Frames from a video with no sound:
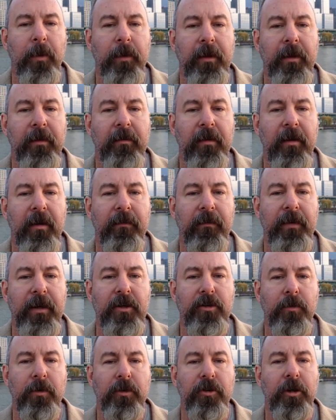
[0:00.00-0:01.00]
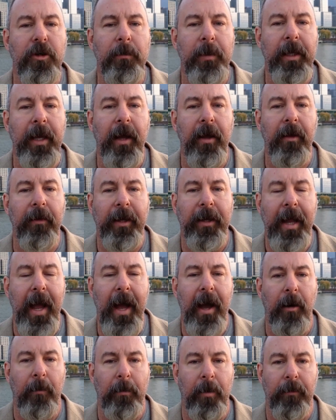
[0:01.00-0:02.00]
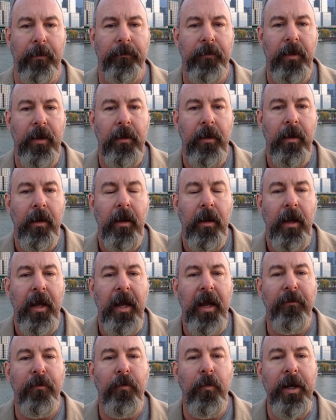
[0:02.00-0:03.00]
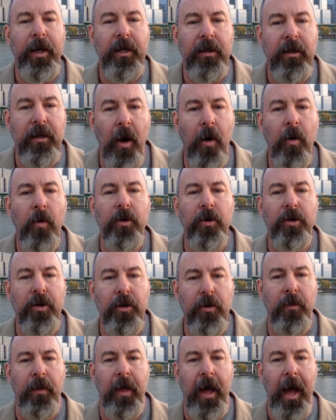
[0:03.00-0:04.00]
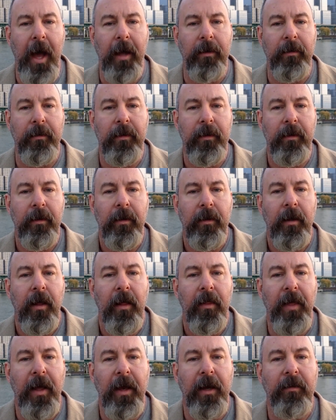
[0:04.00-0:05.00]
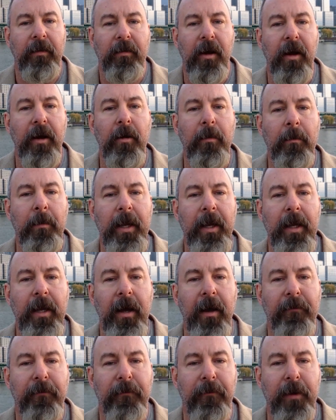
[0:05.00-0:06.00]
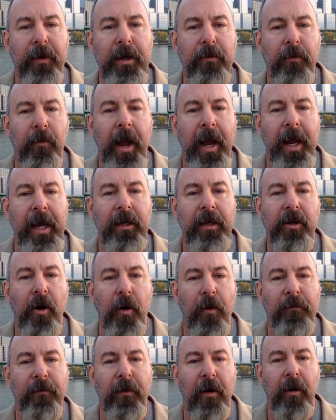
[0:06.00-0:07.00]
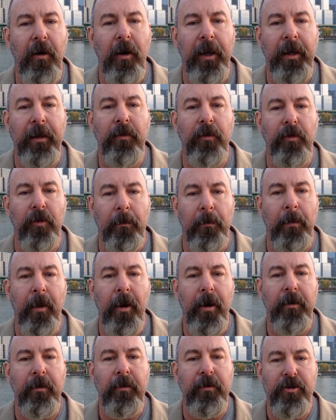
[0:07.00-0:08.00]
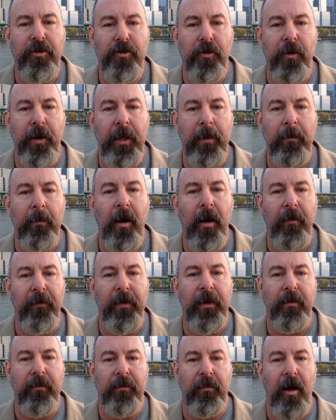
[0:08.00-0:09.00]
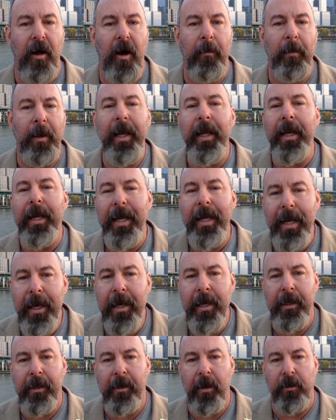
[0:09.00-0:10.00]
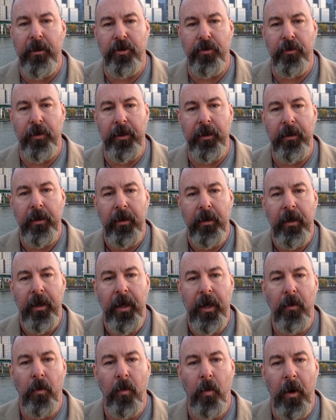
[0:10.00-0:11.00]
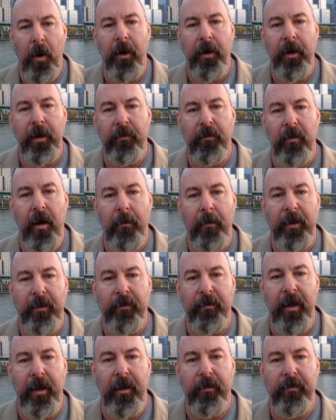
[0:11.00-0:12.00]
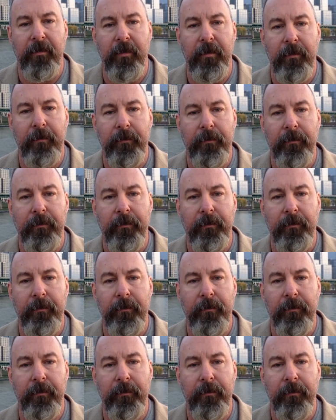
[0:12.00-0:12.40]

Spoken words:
with these individuals should be held accountable. If we don't do that, then it's going to be a free reign covertly through the bloodstream of Islam in any country where Islam exists.